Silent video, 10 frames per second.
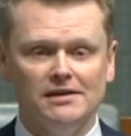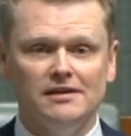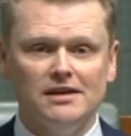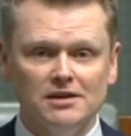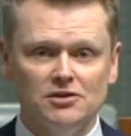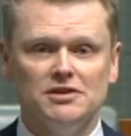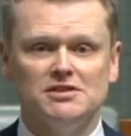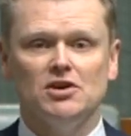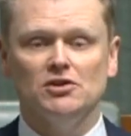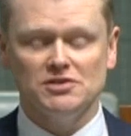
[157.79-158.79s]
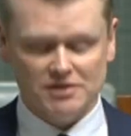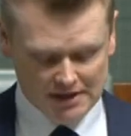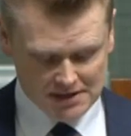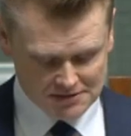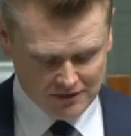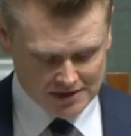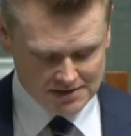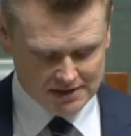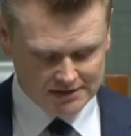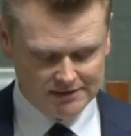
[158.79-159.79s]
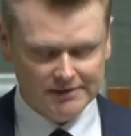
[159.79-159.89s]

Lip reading: the increased cost that he's facing.